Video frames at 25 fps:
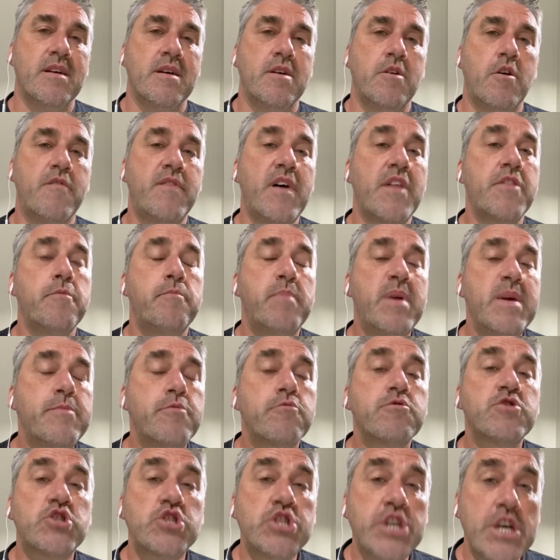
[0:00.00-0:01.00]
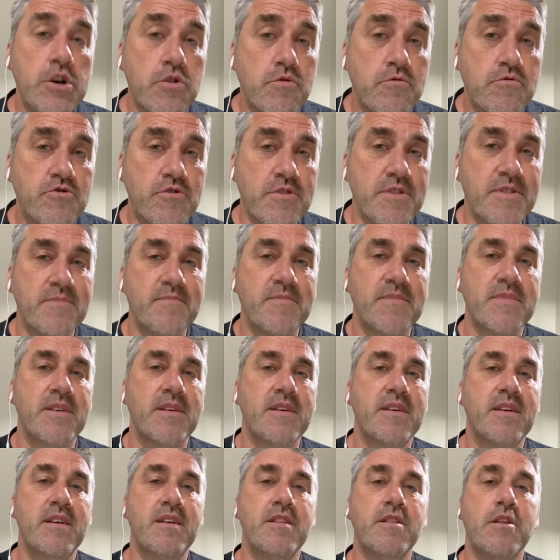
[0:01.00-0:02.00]
of other people's children,
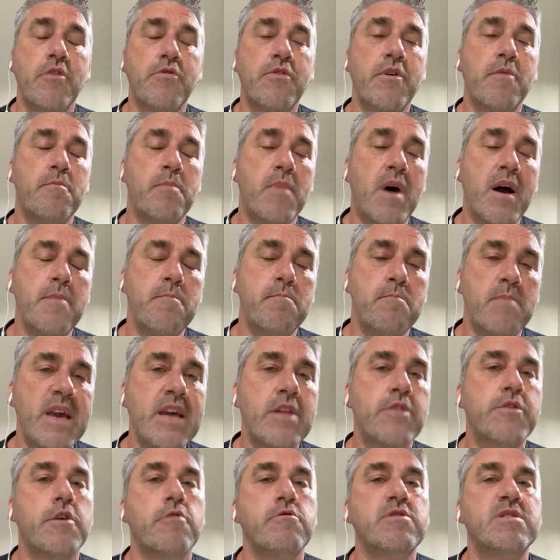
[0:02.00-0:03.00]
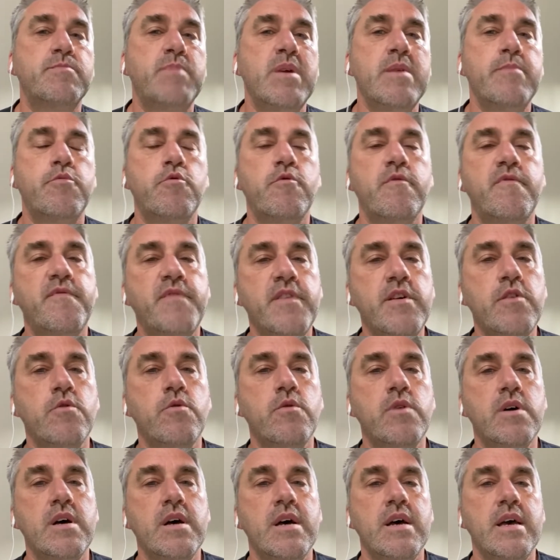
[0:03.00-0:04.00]
that might make those people
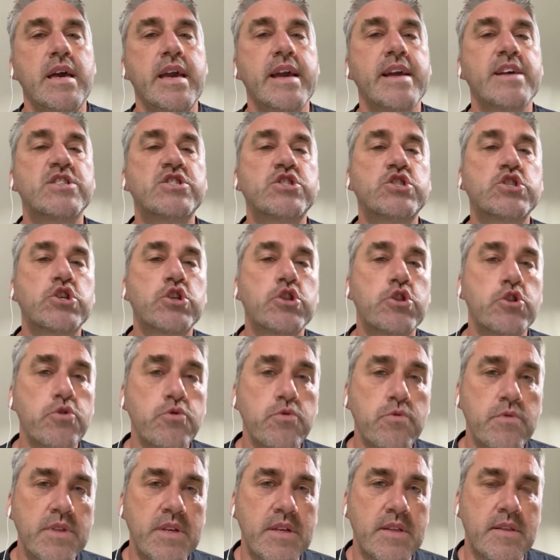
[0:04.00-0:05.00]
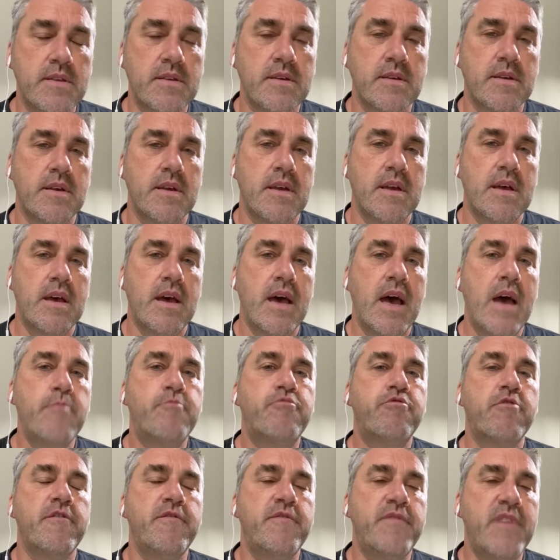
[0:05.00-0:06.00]
feel excluded and
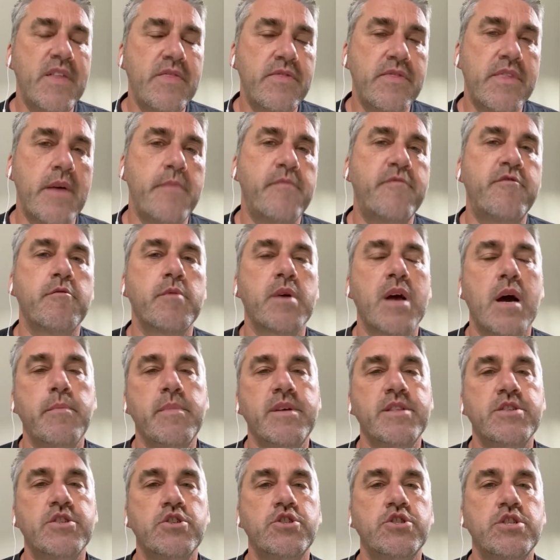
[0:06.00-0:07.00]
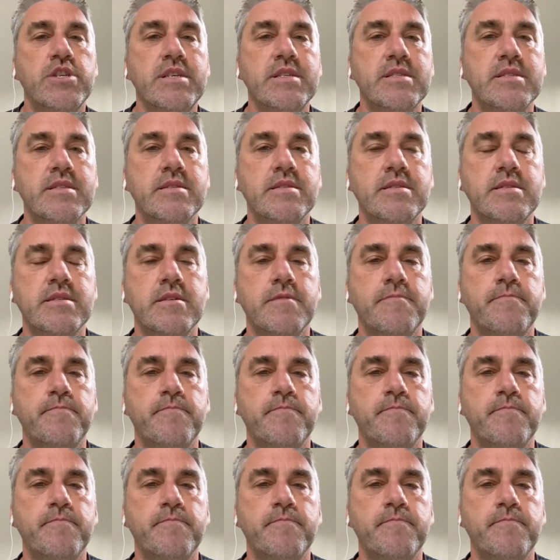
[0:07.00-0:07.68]
prevent them from coming to Jesus.